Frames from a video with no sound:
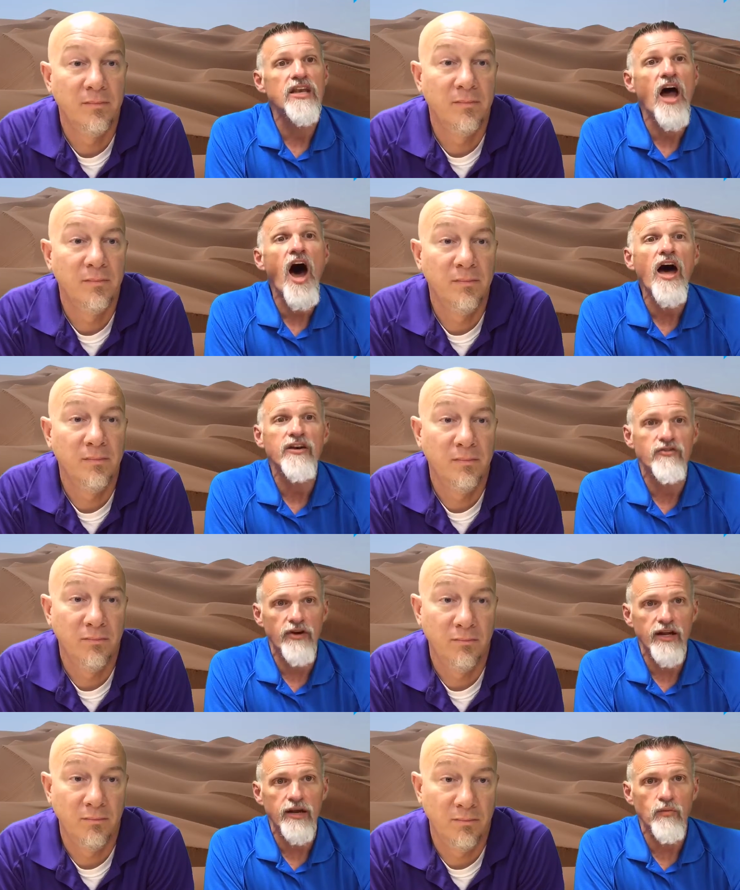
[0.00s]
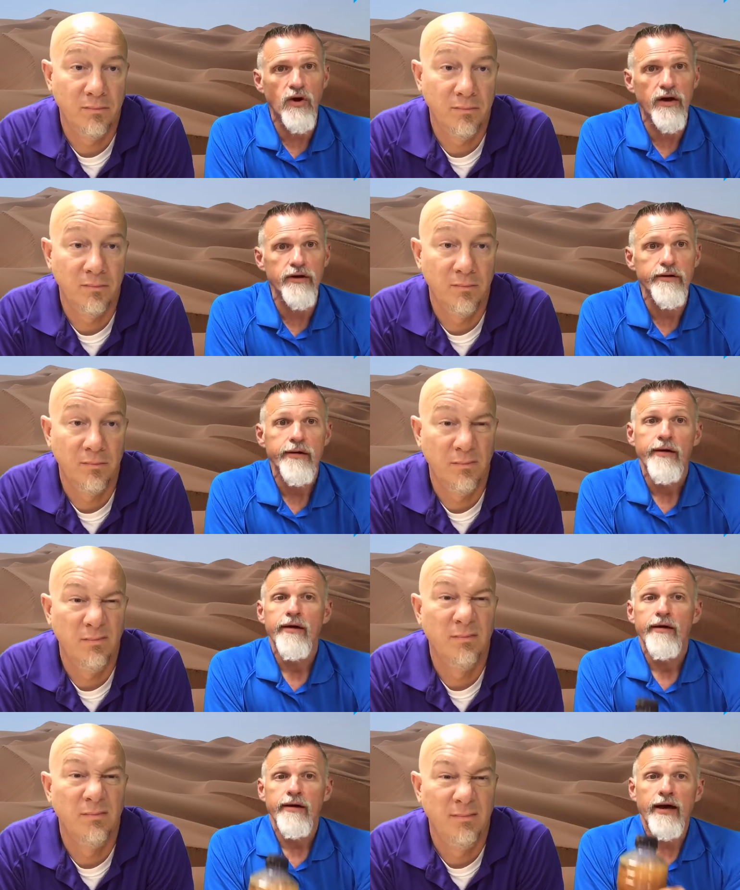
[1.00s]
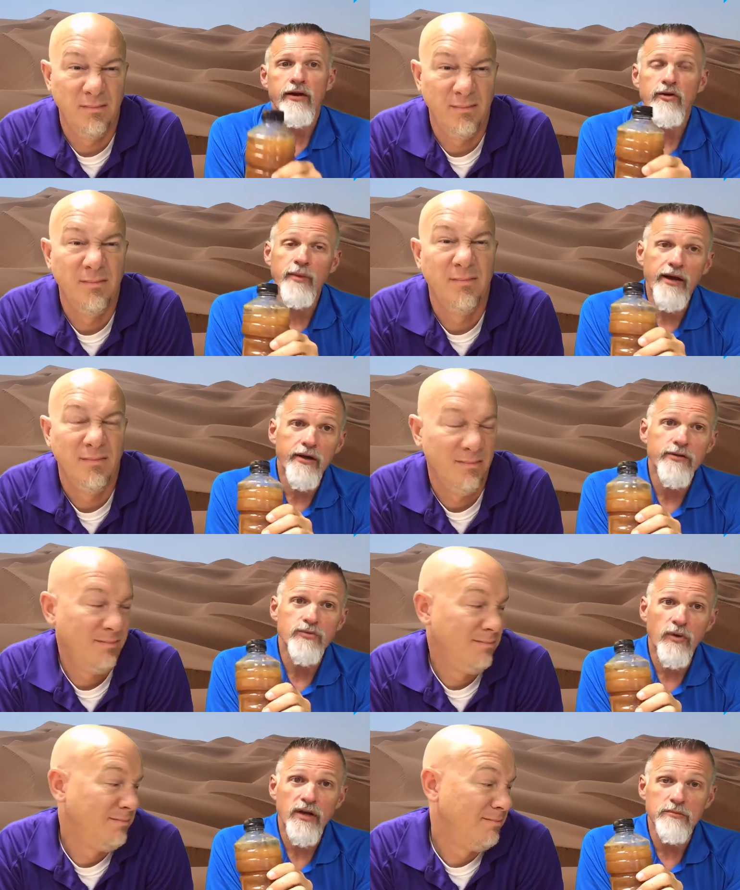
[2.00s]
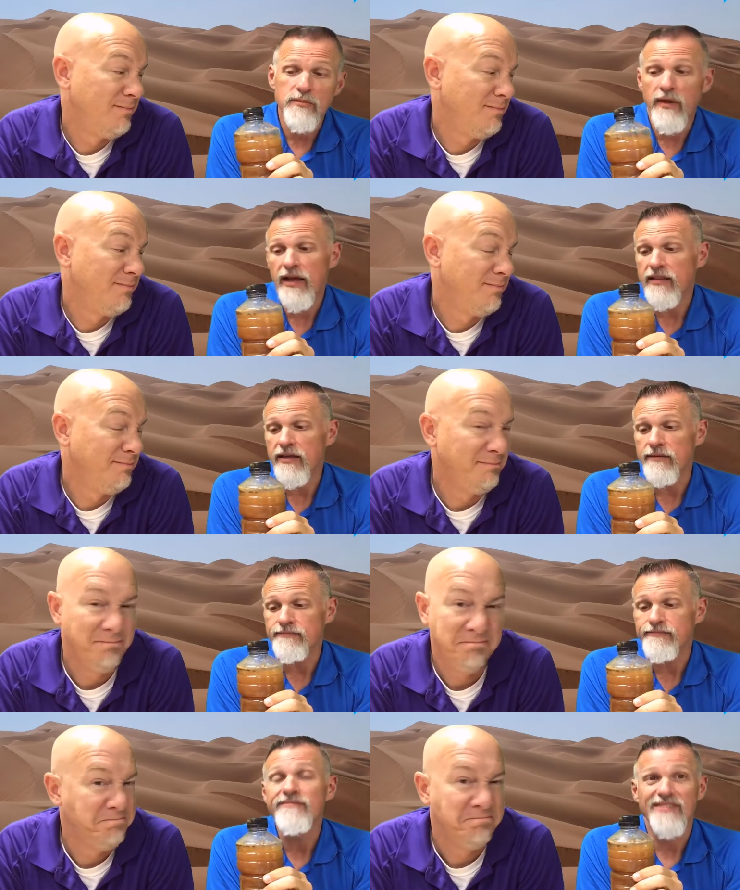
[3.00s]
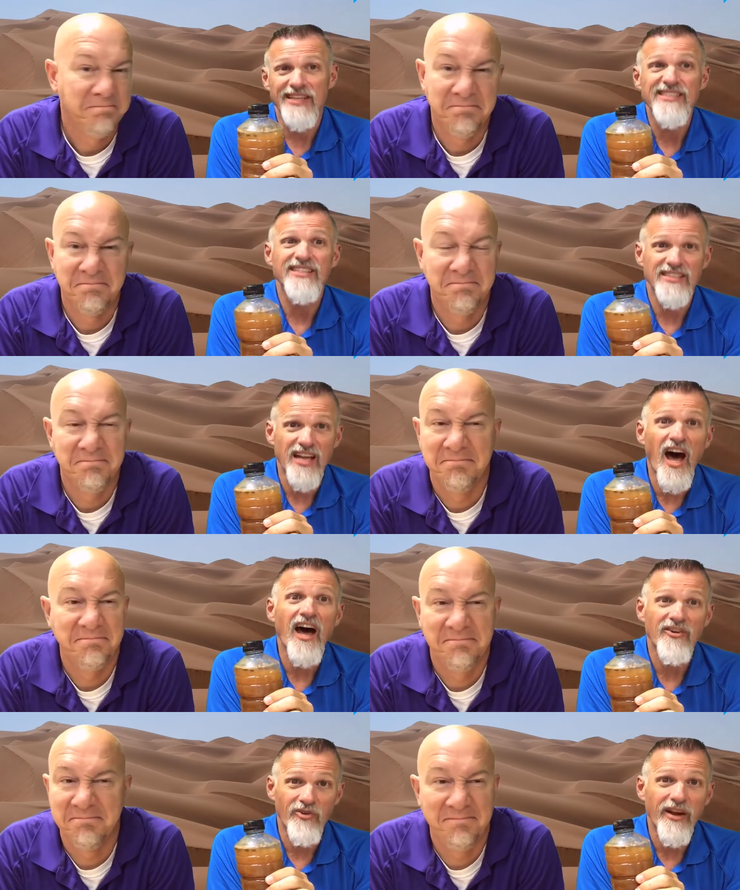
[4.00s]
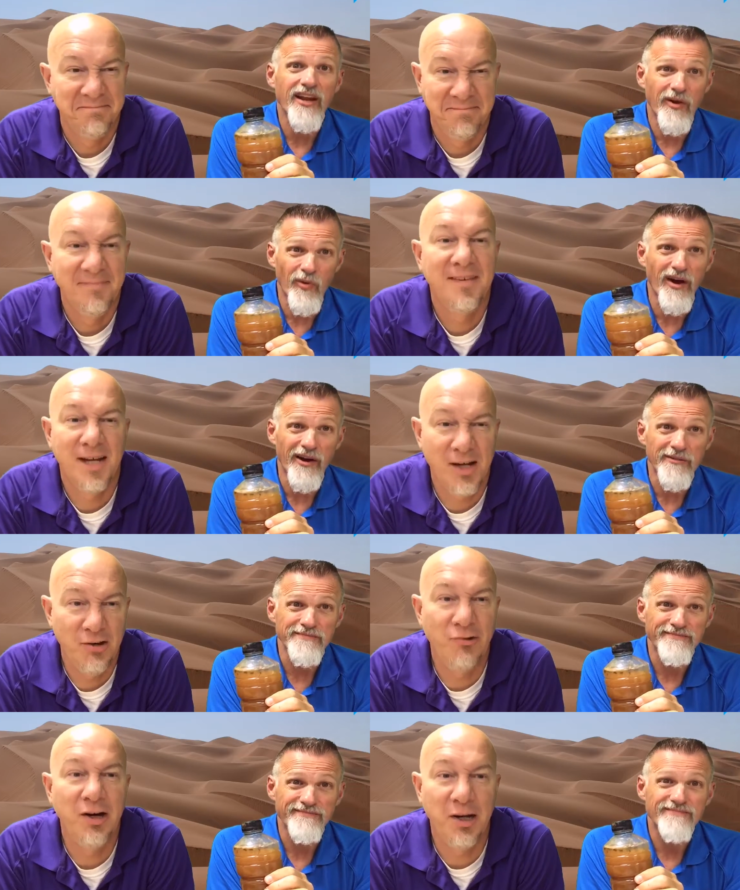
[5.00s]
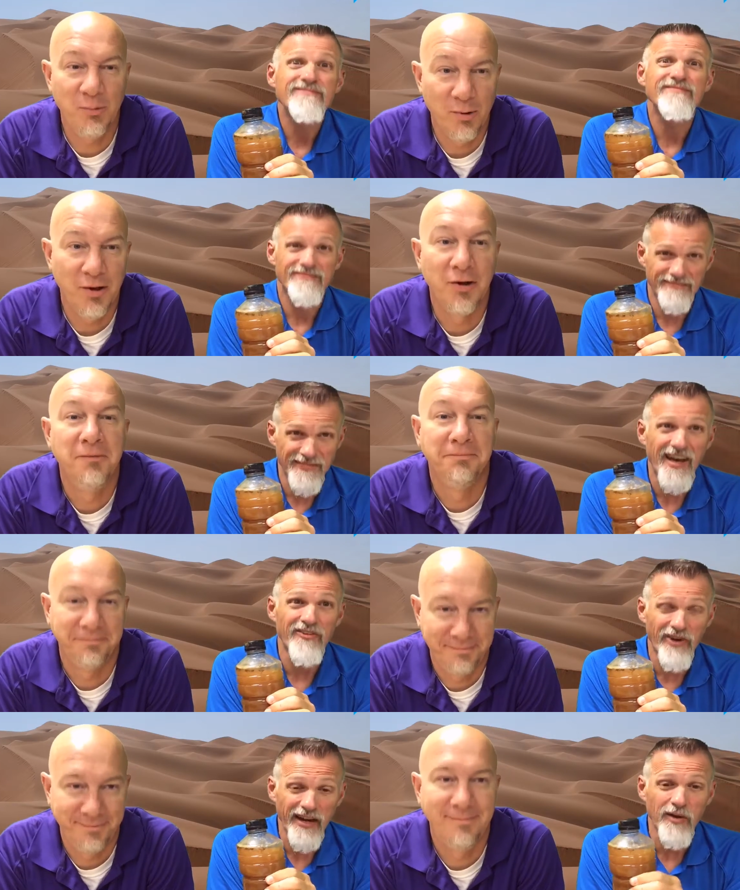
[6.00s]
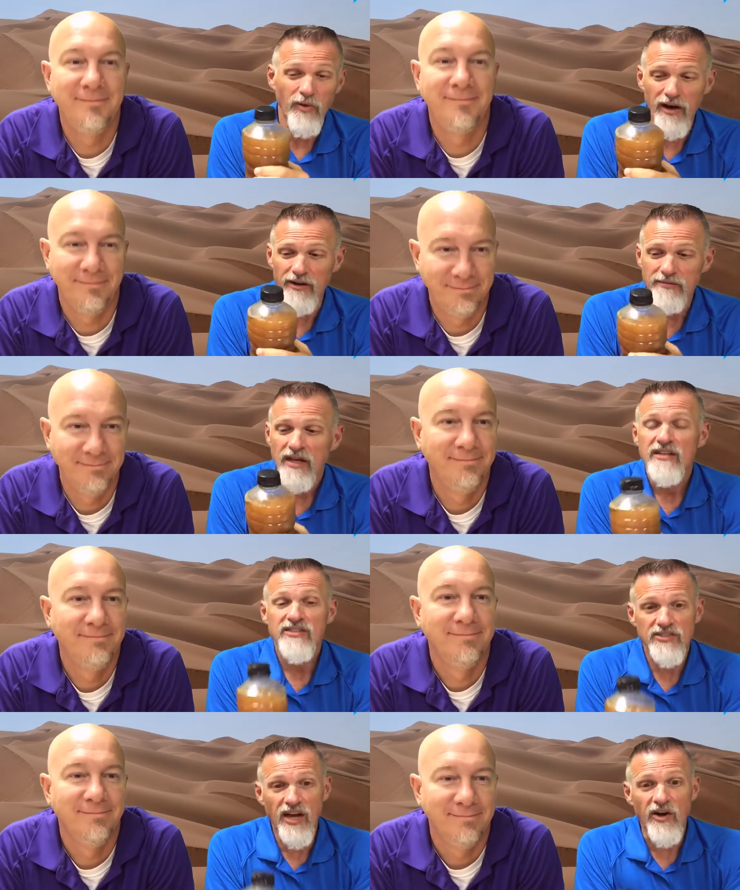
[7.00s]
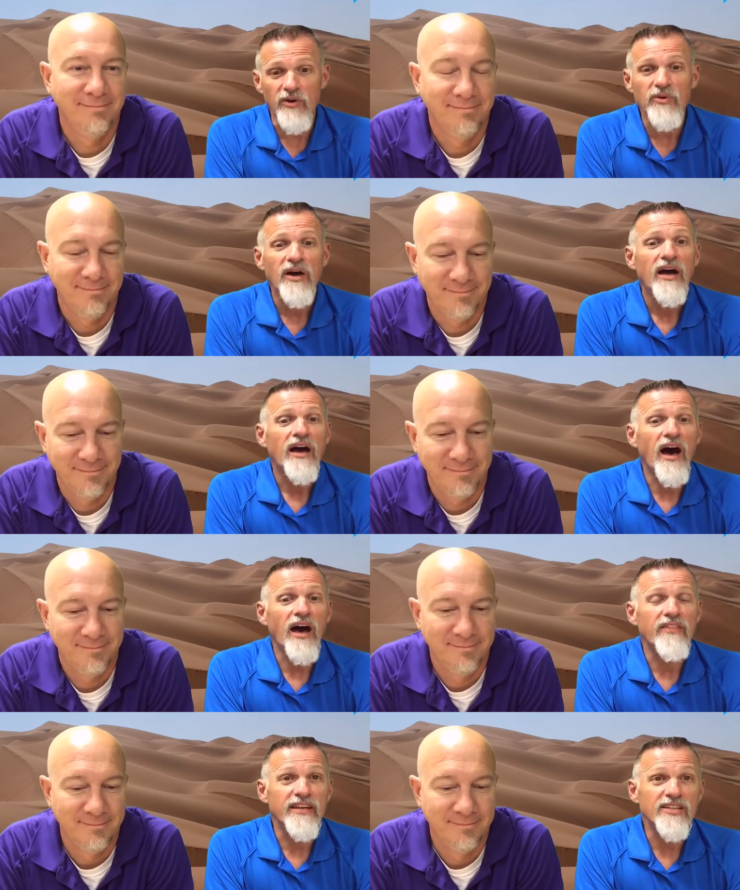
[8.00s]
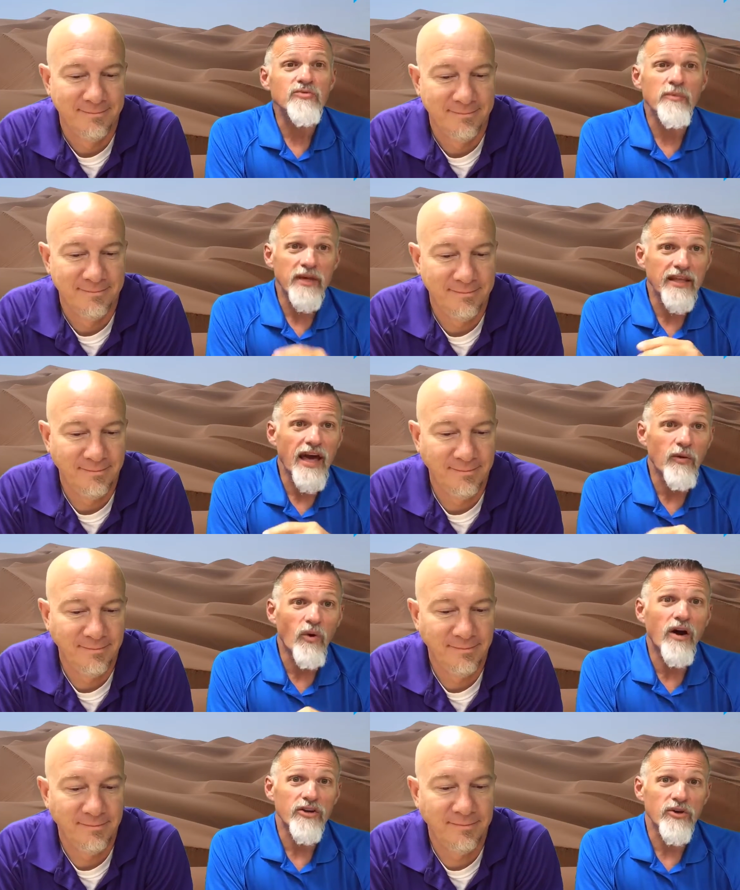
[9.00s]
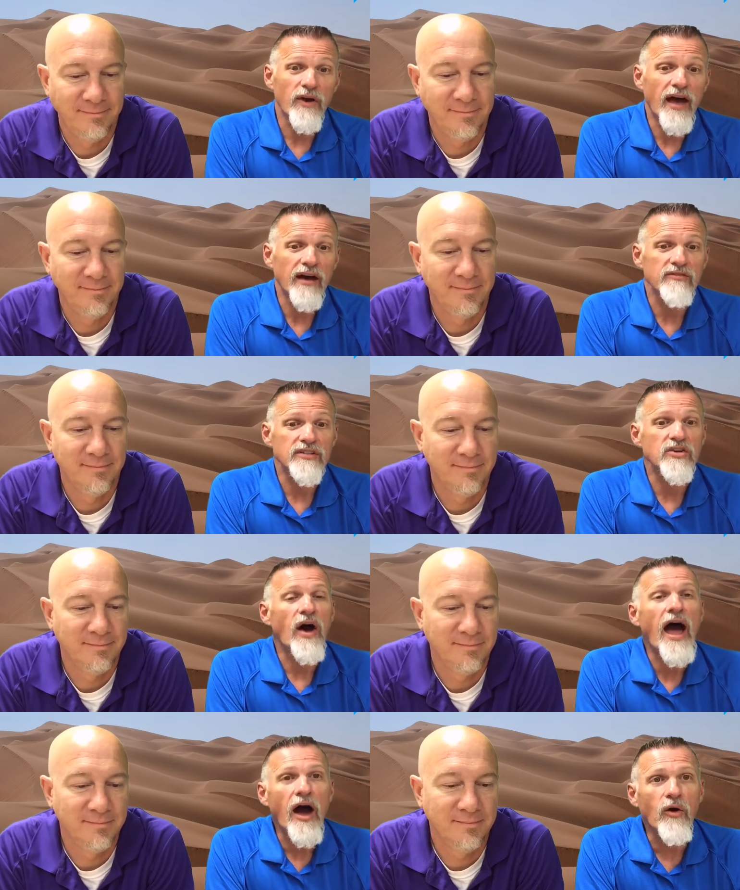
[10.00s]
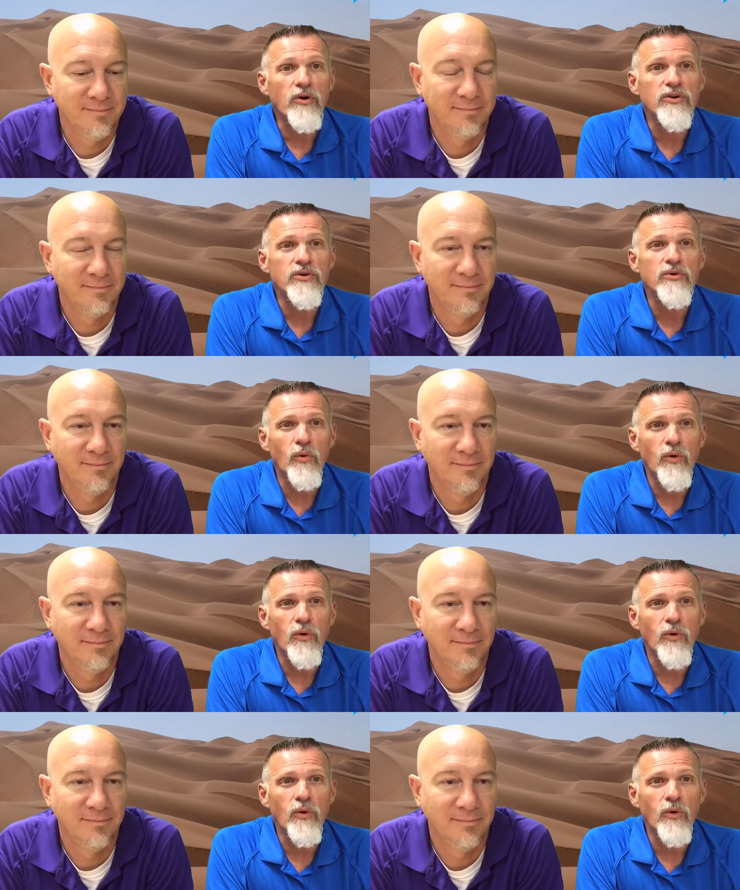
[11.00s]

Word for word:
Speaker 1: to non-drinking water. I don't know about Coach Williams, but I think this is non-drinking water.
Speaker 2: Non-drinking water.
Speaker 1: Non-drinking water. So uh, this would be the kind of water you have. And so how are you